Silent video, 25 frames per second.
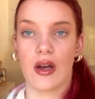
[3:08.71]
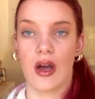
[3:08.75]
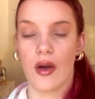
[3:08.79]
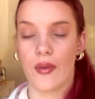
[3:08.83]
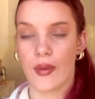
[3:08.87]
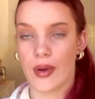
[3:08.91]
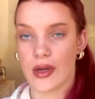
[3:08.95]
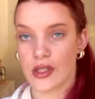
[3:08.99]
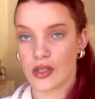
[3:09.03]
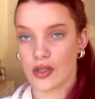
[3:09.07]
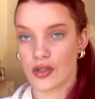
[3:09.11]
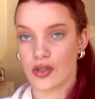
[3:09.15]
can't
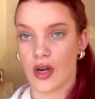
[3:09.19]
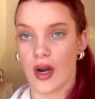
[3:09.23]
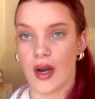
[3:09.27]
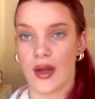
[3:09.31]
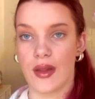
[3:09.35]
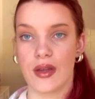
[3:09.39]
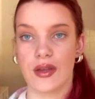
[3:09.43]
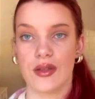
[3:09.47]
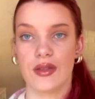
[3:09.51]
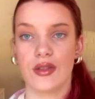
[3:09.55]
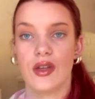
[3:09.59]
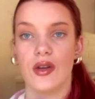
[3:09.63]
wait to try
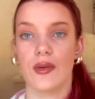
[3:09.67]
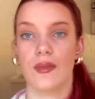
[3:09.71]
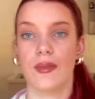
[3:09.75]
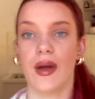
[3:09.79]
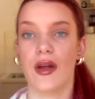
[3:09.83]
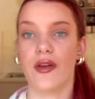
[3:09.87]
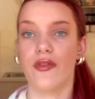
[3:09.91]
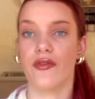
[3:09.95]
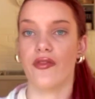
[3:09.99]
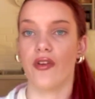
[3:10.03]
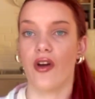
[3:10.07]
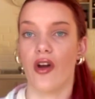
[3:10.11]
this on
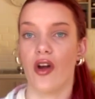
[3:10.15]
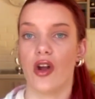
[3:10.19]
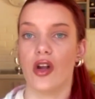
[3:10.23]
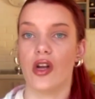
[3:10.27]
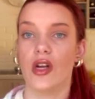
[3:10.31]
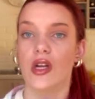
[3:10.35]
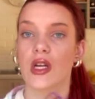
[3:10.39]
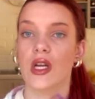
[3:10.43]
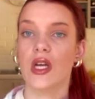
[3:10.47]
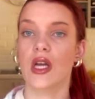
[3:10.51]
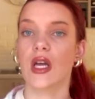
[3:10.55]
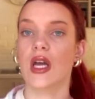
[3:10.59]
my
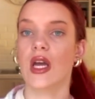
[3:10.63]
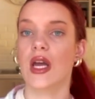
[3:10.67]
phone.